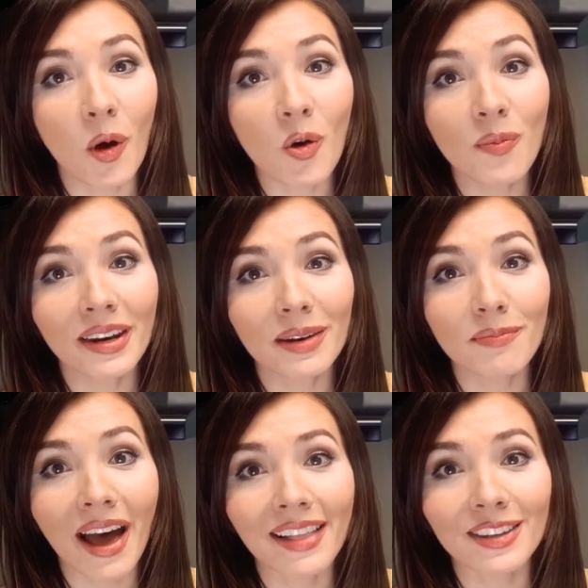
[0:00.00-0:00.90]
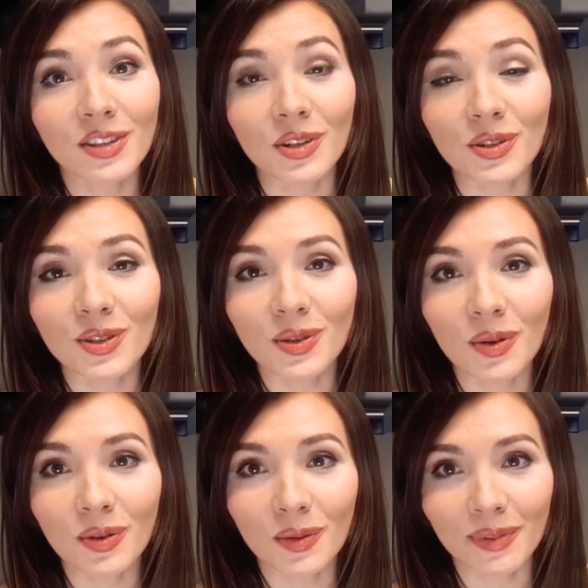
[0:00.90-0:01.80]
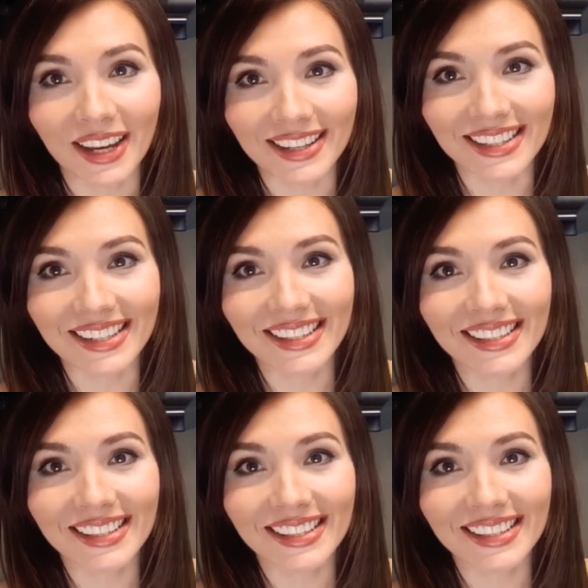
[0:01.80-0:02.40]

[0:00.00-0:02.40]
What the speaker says: open and balance your solar plexus.